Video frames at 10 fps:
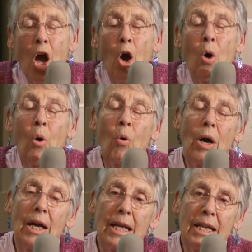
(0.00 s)
Oh,
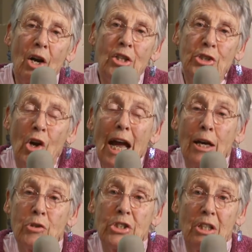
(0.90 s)
I, oh, is our
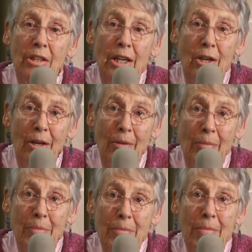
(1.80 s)
house still there?
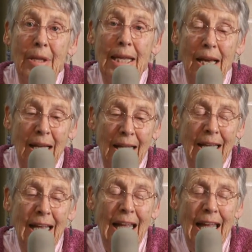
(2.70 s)
Yeah,
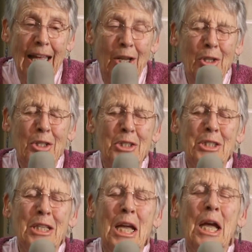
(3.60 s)
and it looks
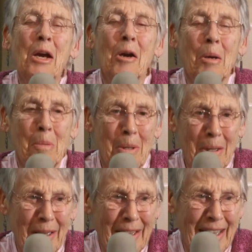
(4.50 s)

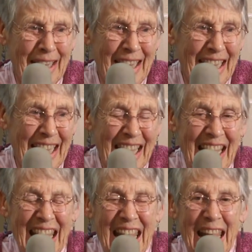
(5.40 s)
terrible.
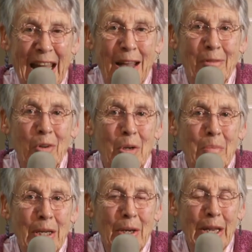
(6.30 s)
And I've only
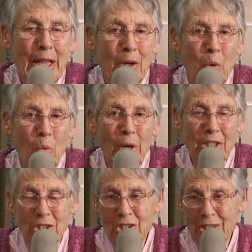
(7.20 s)
been uh, in it
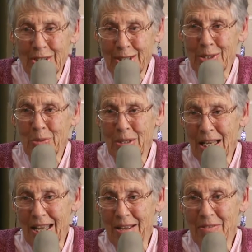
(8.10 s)
once since we
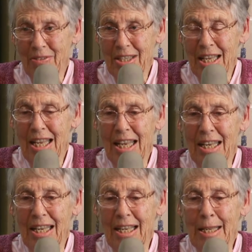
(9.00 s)
left,
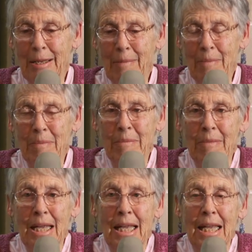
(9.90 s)
and. Um,
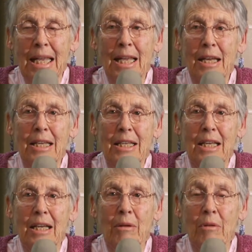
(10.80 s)
it
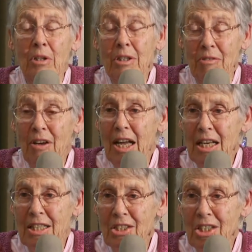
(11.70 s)
uh, looked
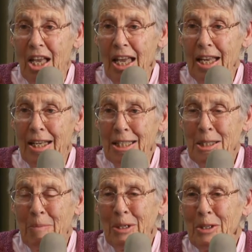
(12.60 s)
fine inside,
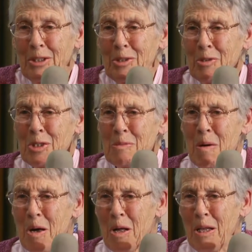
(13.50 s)
except it looked so
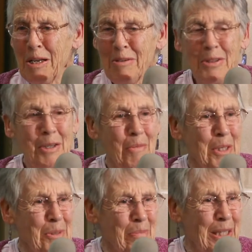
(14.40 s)
small. Everything
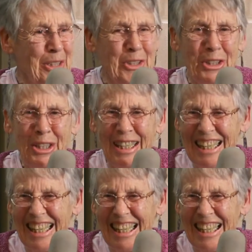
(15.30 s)
was miniature.